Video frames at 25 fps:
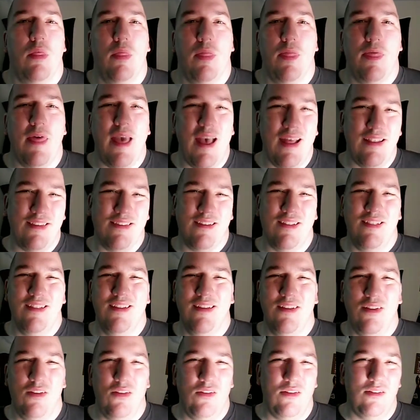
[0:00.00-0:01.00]
that's a
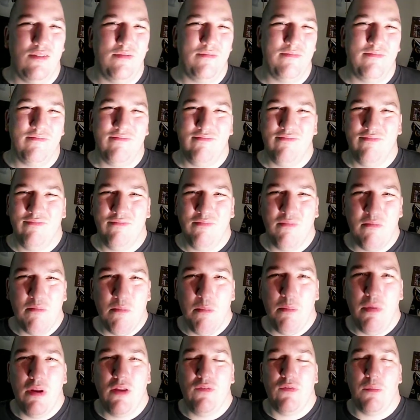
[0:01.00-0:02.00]
little
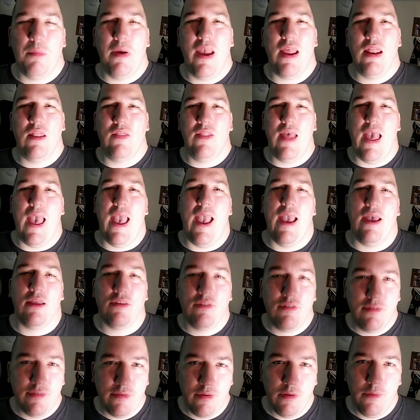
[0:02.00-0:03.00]
bit of a pain in the
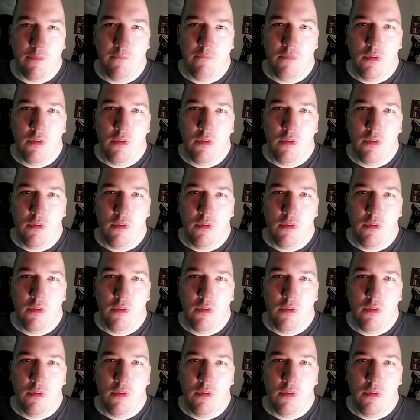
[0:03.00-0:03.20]
ass.